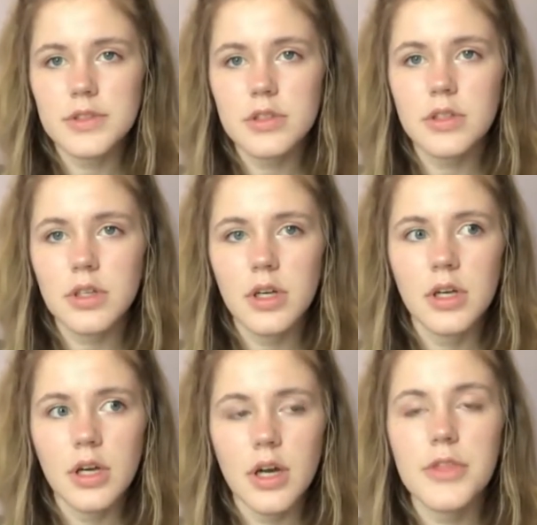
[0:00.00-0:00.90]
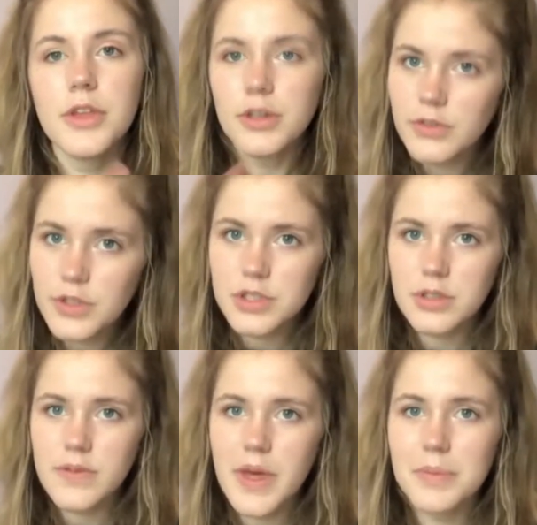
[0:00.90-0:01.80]
officer, a thinner
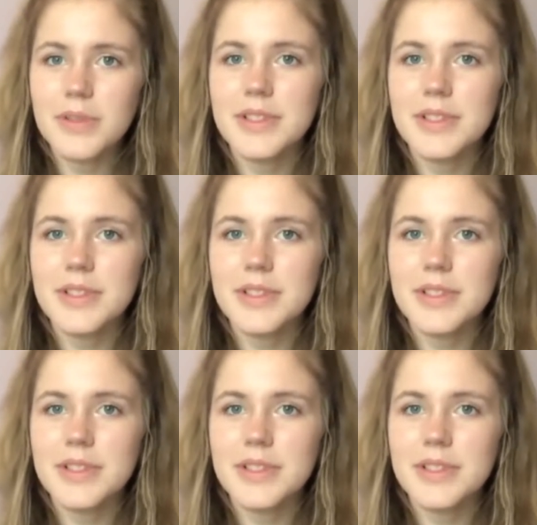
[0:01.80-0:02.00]
version of that